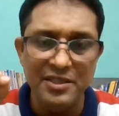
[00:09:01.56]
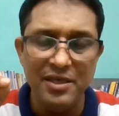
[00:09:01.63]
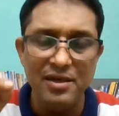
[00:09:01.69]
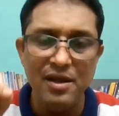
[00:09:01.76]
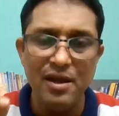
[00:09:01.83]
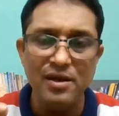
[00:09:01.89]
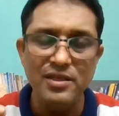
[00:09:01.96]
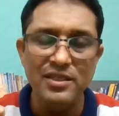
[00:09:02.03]
a
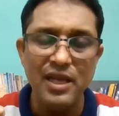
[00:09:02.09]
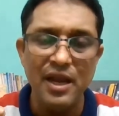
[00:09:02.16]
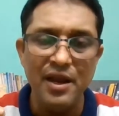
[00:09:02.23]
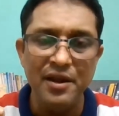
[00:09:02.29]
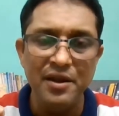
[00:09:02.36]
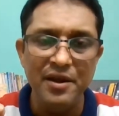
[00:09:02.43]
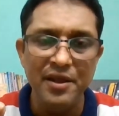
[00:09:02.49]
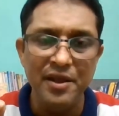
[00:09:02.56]
large,
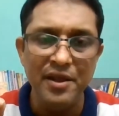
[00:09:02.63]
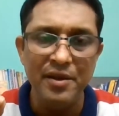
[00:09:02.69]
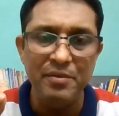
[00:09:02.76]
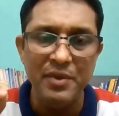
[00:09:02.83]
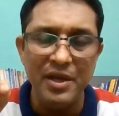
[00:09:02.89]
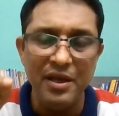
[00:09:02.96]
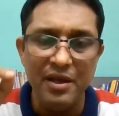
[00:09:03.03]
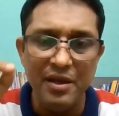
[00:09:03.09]
and
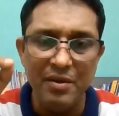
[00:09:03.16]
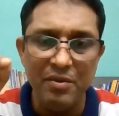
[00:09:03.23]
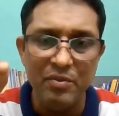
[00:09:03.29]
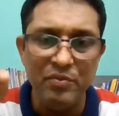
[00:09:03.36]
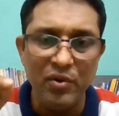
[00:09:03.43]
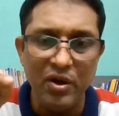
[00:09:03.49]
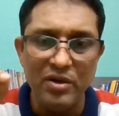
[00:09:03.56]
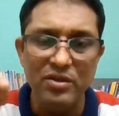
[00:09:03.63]

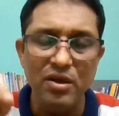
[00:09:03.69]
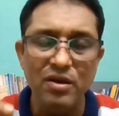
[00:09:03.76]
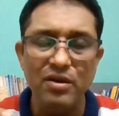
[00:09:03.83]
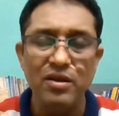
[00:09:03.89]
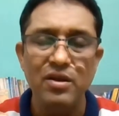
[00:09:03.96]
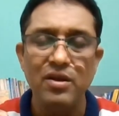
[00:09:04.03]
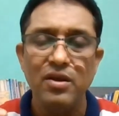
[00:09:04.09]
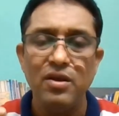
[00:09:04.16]
further
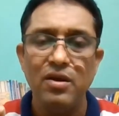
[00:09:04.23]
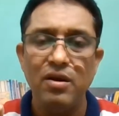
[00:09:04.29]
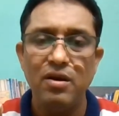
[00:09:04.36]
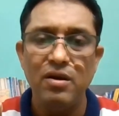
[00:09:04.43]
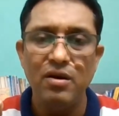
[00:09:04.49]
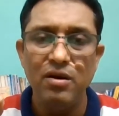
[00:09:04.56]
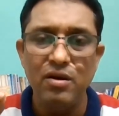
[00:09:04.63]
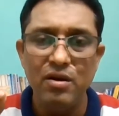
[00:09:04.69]

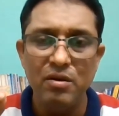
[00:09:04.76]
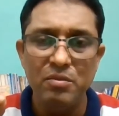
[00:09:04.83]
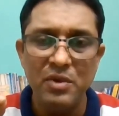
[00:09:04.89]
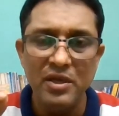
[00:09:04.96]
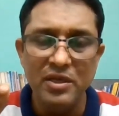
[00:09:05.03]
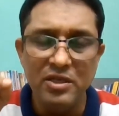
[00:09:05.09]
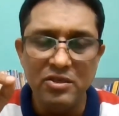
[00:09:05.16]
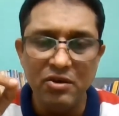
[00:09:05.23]

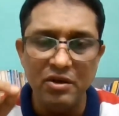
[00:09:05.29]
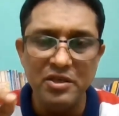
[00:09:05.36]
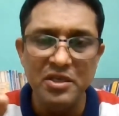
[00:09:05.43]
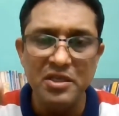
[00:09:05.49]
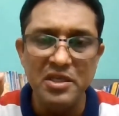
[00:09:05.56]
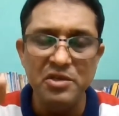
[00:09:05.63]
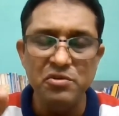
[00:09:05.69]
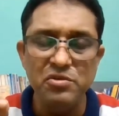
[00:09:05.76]
it
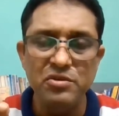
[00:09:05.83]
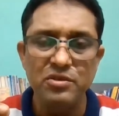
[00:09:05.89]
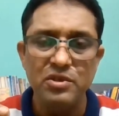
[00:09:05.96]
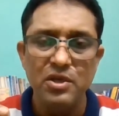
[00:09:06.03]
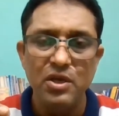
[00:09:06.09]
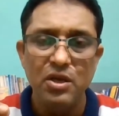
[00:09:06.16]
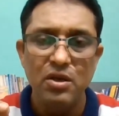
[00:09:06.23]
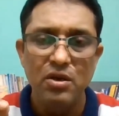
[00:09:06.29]
continues
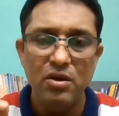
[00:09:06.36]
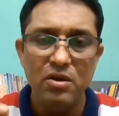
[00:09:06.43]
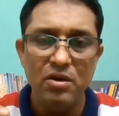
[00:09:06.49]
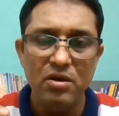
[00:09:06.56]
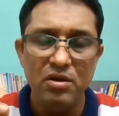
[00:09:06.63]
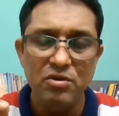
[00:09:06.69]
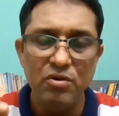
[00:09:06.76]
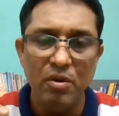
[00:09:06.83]

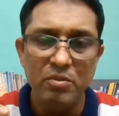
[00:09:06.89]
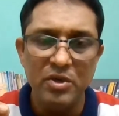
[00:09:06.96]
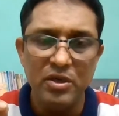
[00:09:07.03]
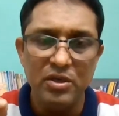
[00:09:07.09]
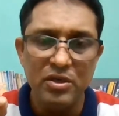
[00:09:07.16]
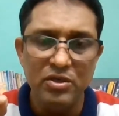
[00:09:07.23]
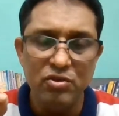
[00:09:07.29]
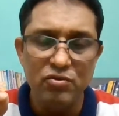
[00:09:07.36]

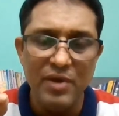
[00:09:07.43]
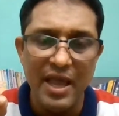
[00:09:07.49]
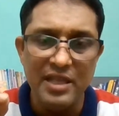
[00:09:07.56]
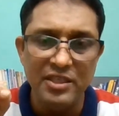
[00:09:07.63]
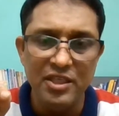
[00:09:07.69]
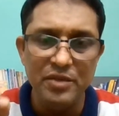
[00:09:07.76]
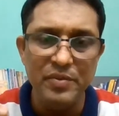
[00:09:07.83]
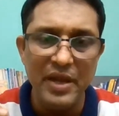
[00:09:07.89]
to
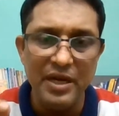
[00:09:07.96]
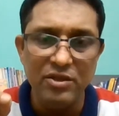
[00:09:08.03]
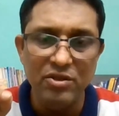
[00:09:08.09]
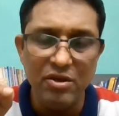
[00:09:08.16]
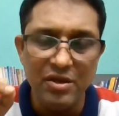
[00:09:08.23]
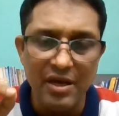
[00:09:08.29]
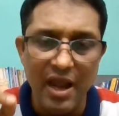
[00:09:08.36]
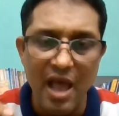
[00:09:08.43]
achieve at the
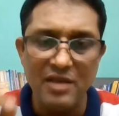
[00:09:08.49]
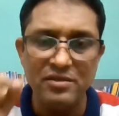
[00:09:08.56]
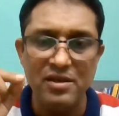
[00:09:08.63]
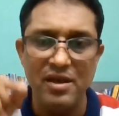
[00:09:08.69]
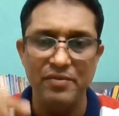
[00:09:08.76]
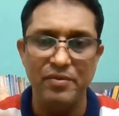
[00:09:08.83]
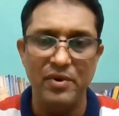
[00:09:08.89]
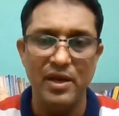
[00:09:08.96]
class
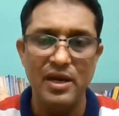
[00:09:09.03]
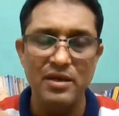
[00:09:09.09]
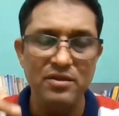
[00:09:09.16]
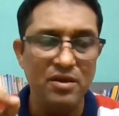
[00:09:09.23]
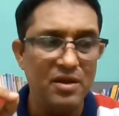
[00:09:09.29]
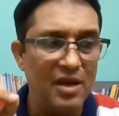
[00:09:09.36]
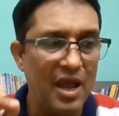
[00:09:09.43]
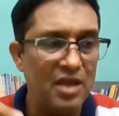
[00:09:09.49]
level, at the
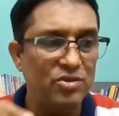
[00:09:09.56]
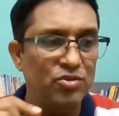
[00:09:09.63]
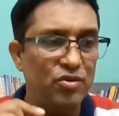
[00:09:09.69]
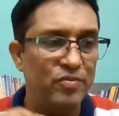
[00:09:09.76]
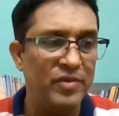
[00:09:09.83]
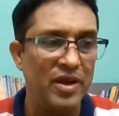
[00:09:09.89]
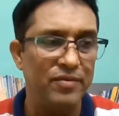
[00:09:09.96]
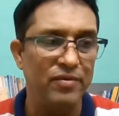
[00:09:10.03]
classroom
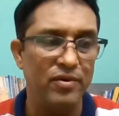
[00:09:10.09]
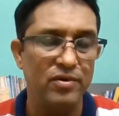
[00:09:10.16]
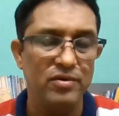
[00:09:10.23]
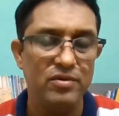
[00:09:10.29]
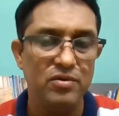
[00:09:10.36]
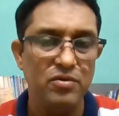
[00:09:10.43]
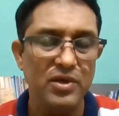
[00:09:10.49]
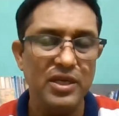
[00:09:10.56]
level.
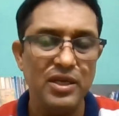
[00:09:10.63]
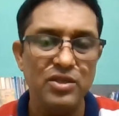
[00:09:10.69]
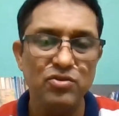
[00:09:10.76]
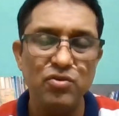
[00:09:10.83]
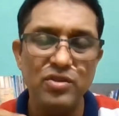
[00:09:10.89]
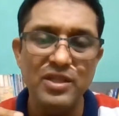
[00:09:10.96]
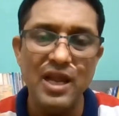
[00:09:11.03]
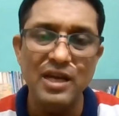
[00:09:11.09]
Okay,
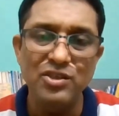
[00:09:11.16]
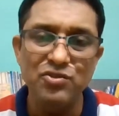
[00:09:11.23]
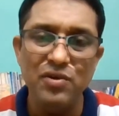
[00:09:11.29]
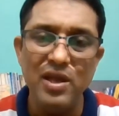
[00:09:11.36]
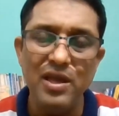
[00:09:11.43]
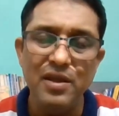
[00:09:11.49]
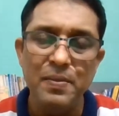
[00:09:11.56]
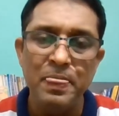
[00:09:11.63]
so that's why